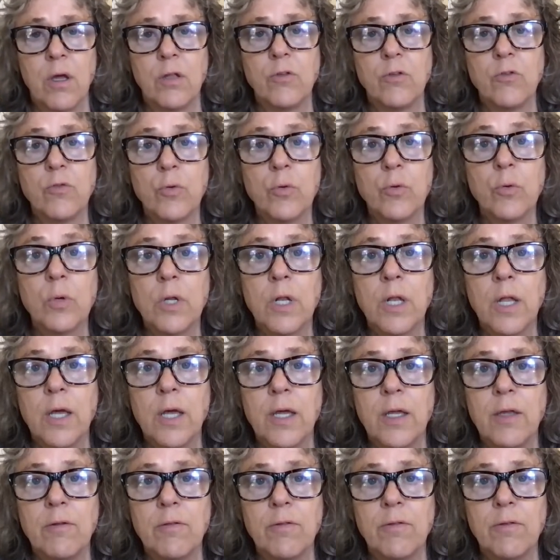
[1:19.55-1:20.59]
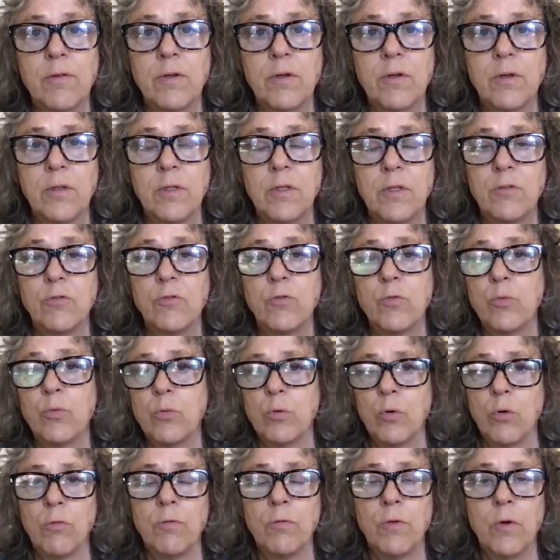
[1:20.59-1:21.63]
truer life, this
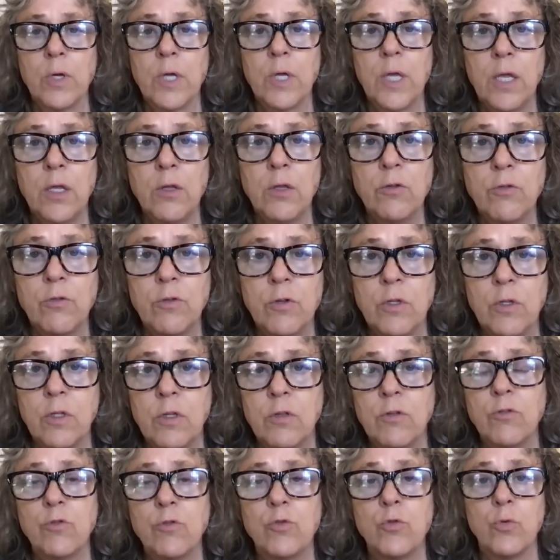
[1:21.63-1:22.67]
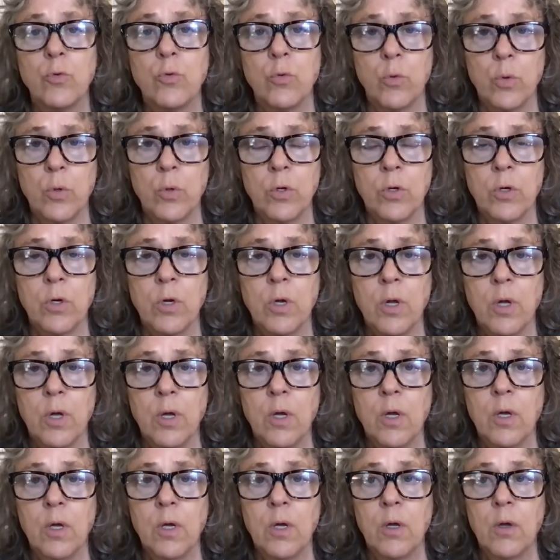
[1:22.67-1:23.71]
truer vocation, this truer
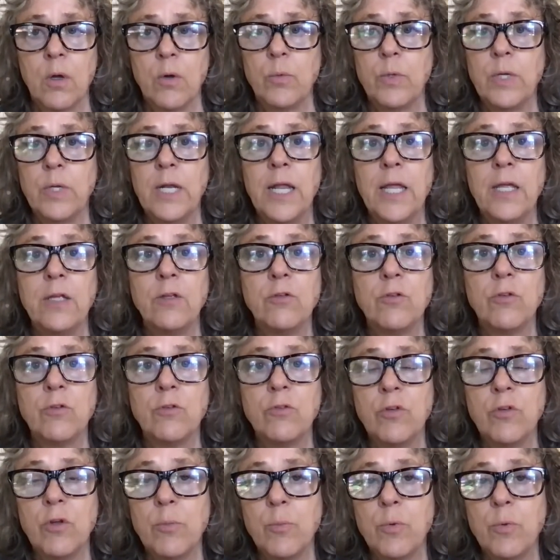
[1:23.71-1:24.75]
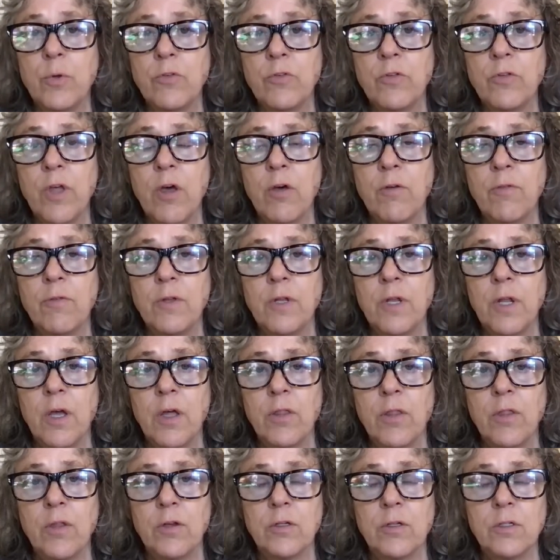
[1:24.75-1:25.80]
relationship with self and
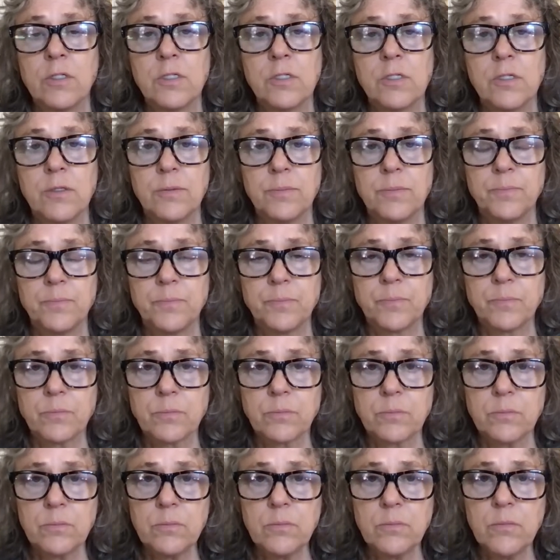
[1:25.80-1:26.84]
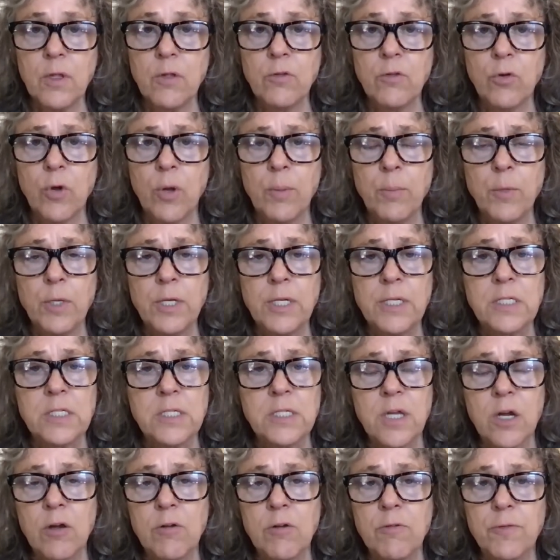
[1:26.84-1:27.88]
others. So I'm going to
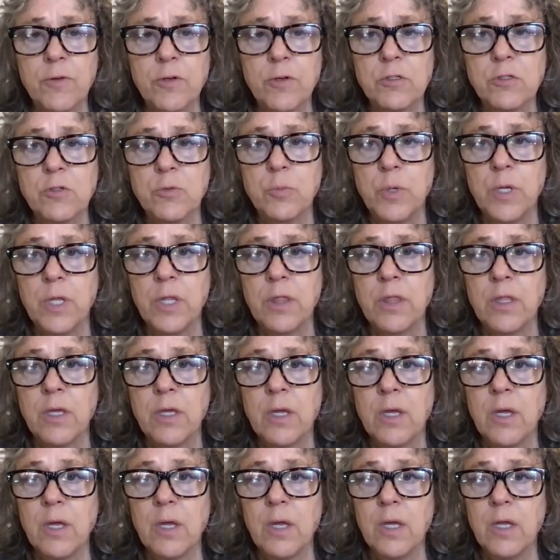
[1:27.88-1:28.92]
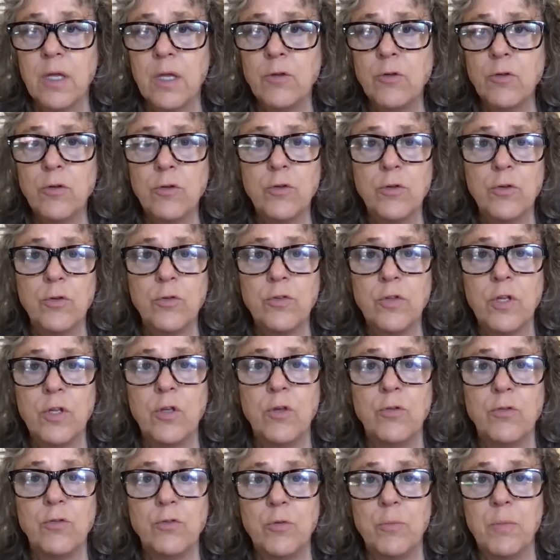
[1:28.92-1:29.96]
start first with introducing
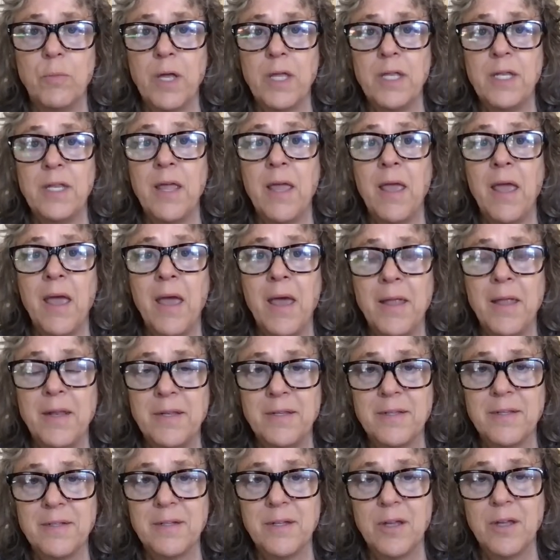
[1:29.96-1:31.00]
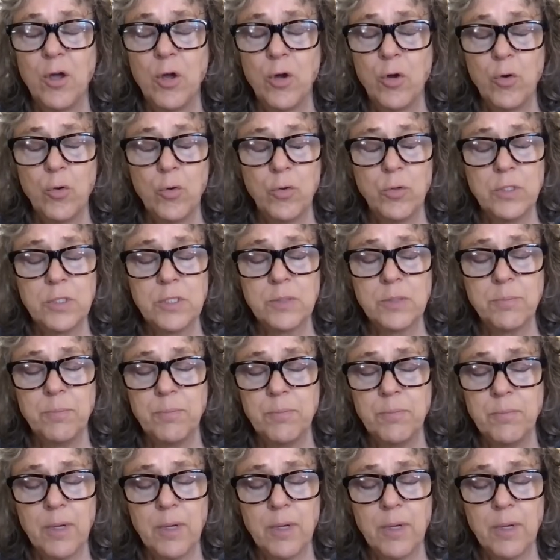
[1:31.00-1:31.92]
you to my dad, who has